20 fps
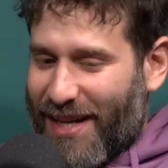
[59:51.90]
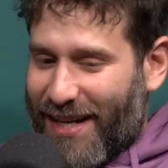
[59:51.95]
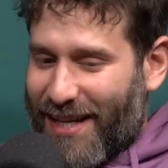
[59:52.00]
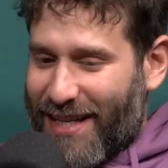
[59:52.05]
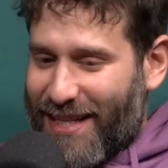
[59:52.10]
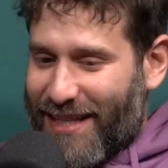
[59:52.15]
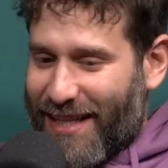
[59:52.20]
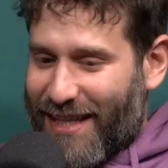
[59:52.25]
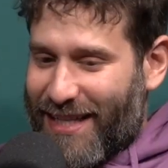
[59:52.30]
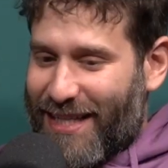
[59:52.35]

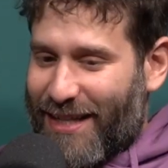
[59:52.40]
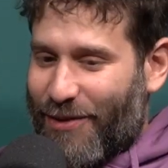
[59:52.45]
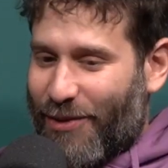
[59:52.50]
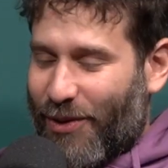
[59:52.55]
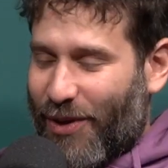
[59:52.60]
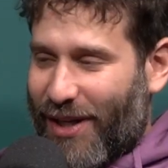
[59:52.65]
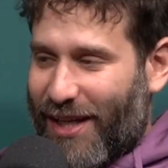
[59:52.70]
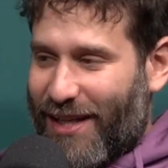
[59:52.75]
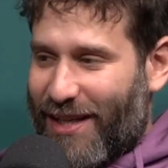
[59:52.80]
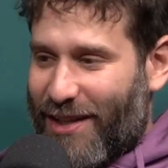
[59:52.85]
is this? And you were
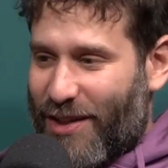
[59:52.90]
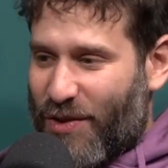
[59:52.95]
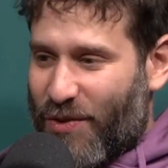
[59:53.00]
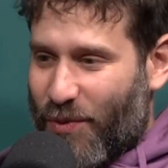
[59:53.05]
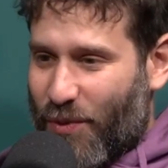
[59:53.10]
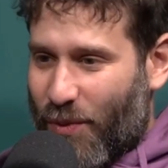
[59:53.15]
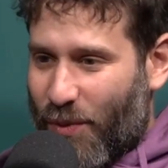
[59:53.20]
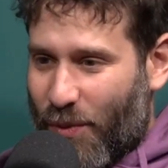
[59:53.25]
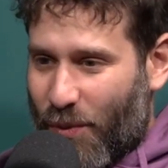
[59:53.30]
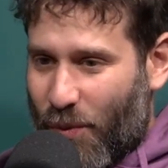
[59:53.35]
like, it's
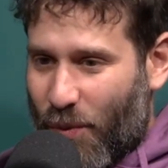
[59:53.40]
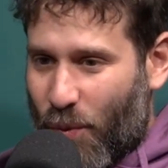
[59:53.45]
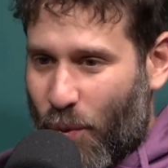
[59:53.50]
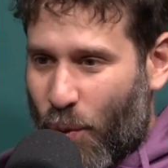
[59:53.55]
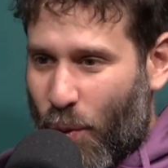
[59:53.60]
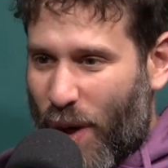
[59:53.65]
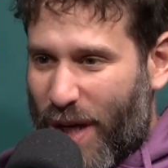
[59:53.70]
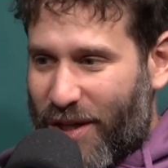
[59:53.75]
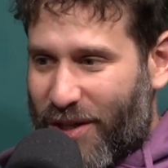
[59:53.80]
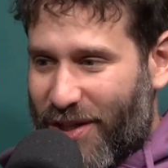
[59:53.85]

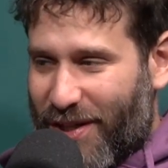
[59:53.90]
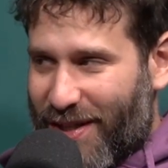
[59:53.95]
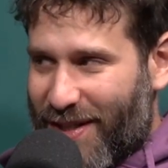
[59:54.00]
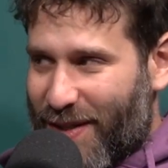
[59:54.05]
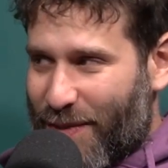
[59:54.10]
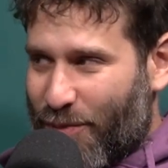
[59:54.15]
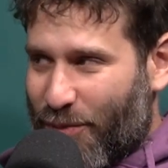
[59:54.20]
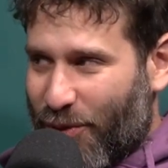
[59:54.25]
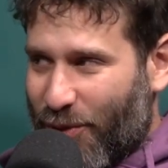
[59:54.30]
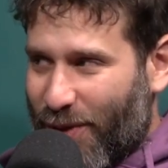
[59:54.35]

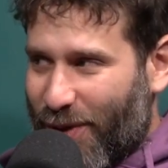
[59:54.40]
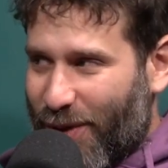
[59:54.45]
witch's brew.